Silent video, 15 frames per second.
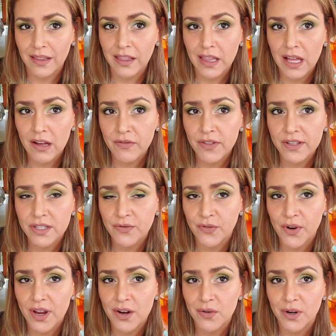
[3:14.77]
Love this
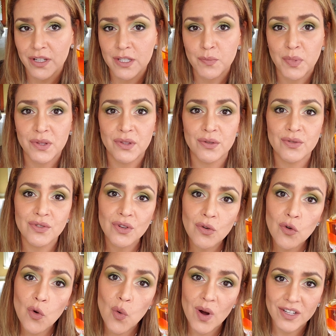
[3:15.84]
fragrance, but there's no
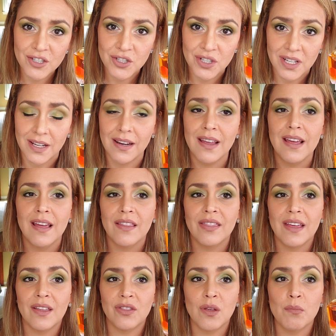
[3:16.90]
question
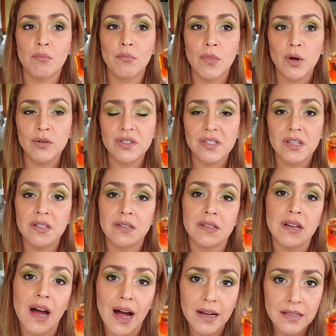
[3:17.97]
that the most
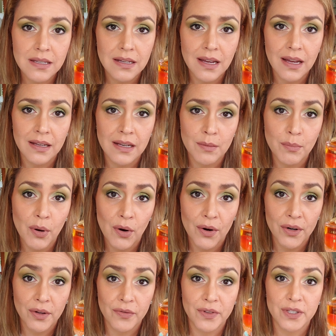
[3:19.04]
intoxicating
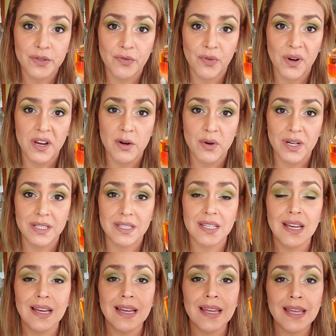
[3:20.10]
part of this fragrance
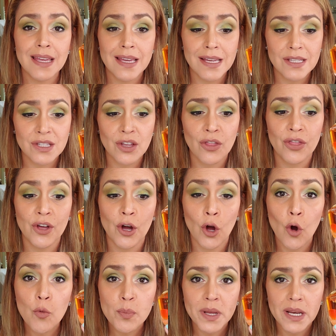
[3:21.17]
is the
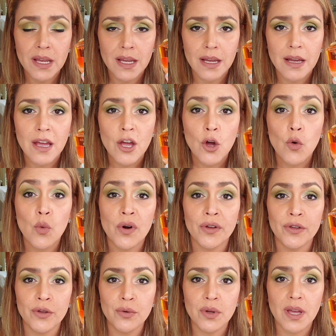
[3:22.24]
opening where
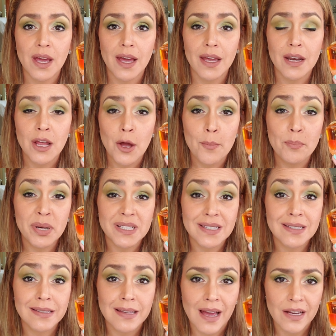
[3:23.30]
you get
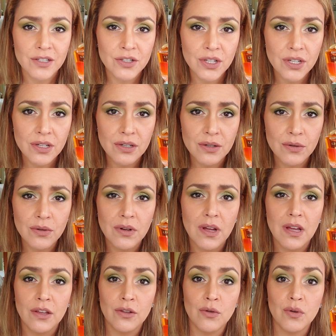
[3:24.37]
pistachio,
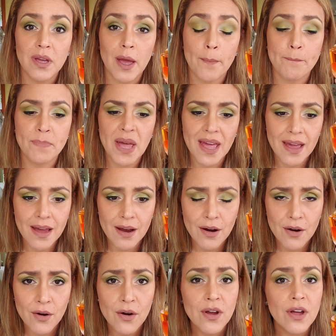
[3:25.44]
you get
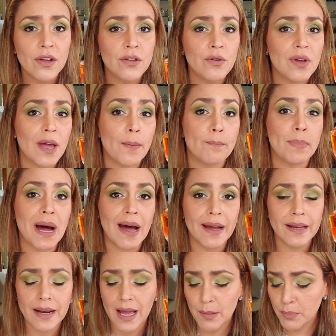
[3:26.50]
pear, you get
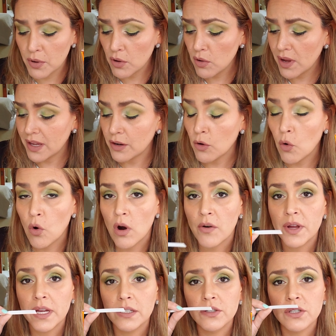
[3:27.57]
pineapple and
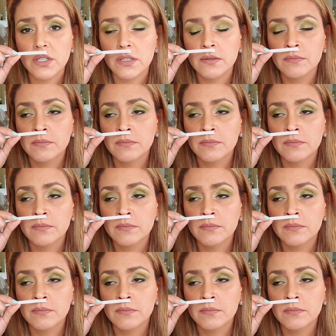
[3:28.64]
orange.